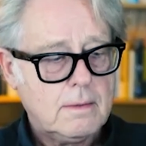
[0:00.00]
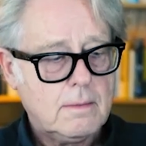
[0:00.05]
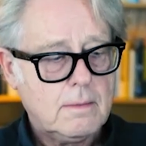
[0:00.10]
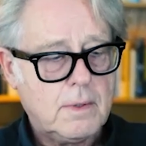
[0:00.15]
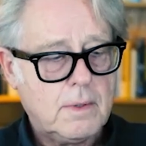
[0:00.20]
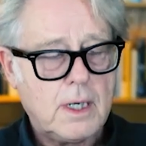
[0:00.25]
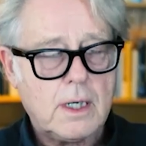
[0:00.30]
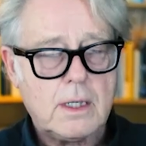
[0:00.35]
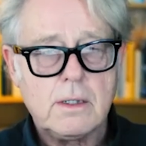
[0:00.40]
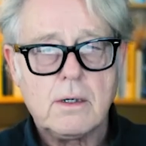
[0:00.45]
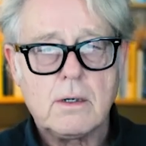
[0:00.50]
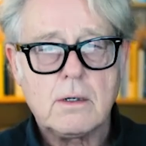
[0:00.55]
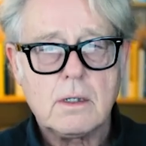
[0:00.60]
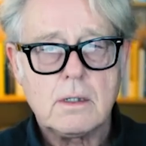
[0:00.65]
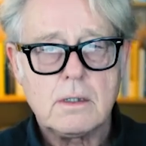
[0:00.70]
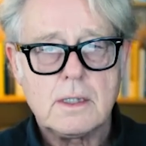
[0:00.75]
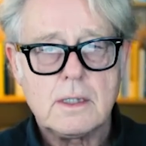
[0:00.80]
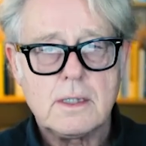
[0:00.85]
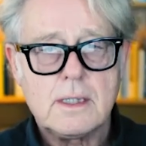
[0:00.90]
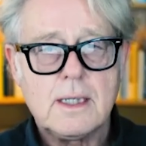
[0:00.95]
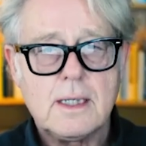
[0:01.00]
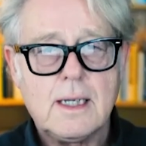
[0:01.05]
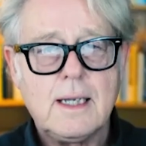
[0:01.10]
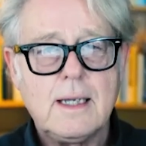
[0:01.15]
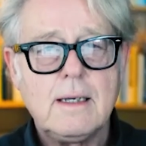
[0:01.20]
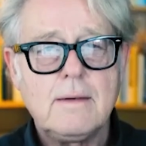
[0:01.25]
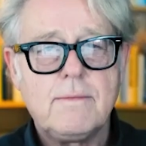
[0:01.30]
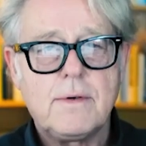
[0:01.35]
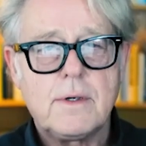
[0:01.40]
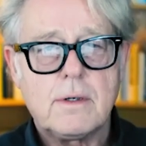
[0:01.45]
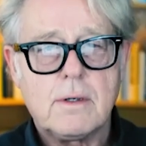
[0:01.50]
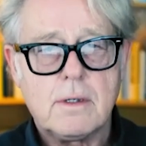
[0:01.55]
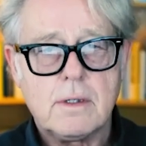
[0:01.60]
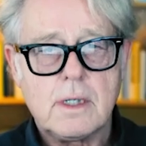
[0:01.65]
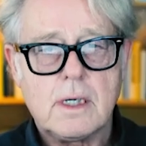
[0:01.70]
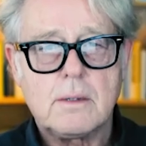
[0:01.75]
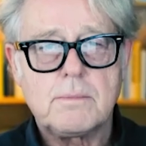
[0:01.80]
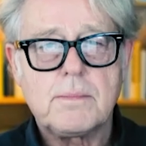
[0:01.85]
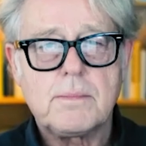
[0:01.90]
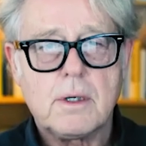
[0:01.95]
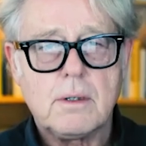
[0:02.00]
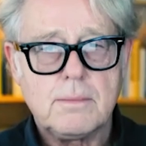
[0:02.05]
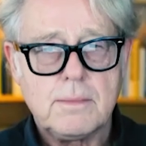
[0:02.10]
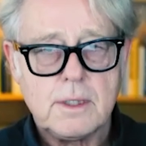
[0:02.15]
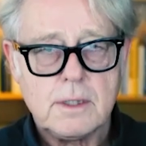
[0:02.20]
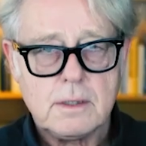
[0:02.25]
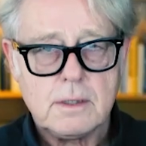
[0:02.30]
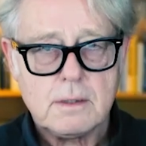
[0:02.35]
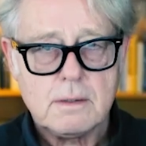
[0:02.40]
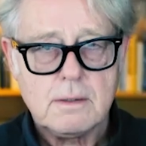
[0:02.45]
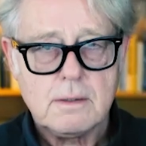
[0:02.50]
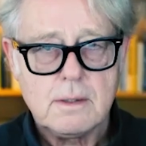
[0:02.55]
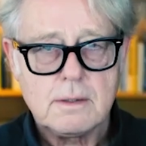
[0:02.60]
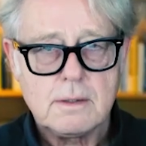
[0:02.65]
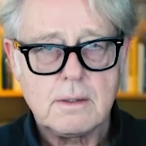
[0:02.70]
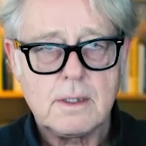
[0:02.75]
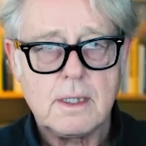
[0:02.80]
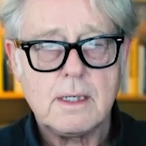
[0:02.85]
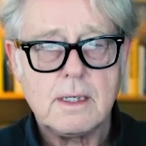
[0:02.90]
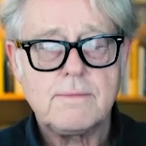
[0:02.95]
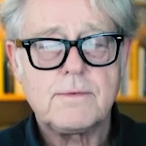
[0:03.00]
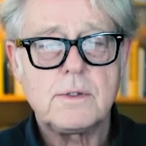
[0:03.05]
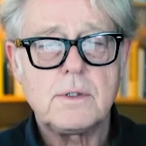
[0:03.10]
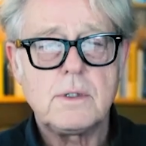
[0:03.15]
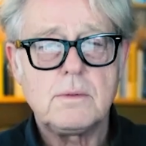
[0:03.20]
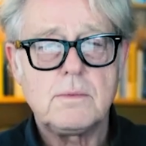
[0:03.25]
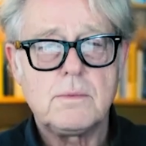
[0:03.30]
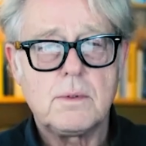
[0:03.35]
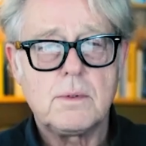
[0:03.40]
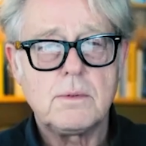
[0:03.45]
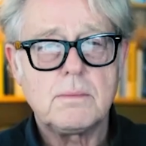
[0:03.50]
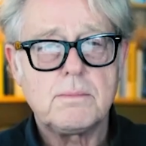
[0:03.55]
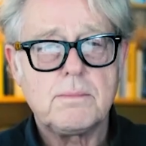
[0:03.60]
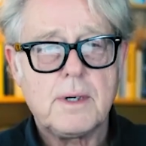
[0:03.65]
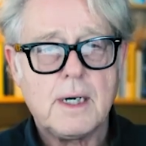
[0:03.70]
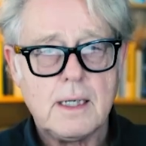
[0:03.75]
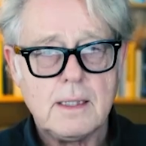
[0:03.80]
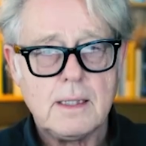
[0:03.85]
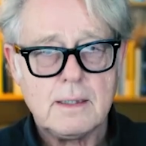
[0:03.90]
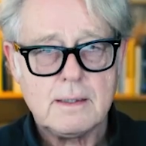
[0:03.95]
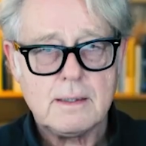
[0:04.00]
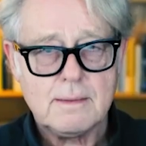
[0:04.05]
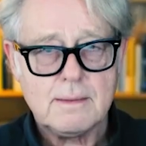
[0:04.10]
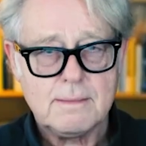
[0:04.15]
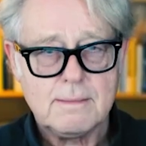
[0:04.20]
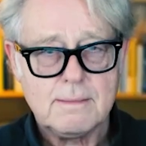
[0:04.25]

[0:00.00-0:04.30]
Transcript: we are not going to deliver on our promise. So mm-hmm. therefore, you won't buy it.